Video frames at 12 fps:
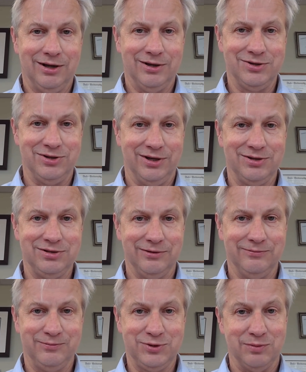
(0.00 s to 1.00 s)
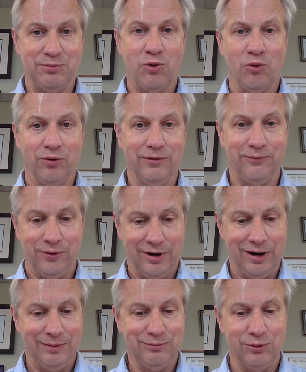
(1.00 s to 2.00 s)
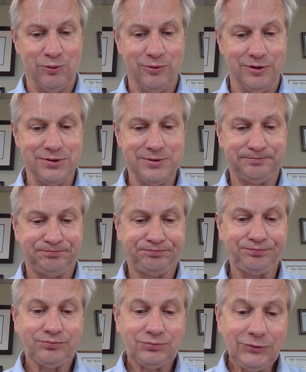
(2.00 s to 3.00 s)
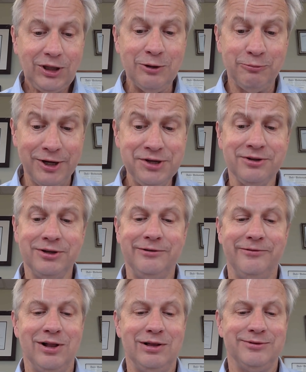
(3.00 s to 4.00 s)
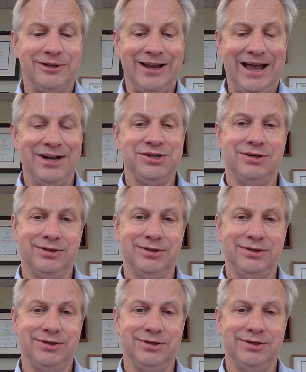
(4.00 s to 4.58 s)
sense of support for our employees. Recently developed an action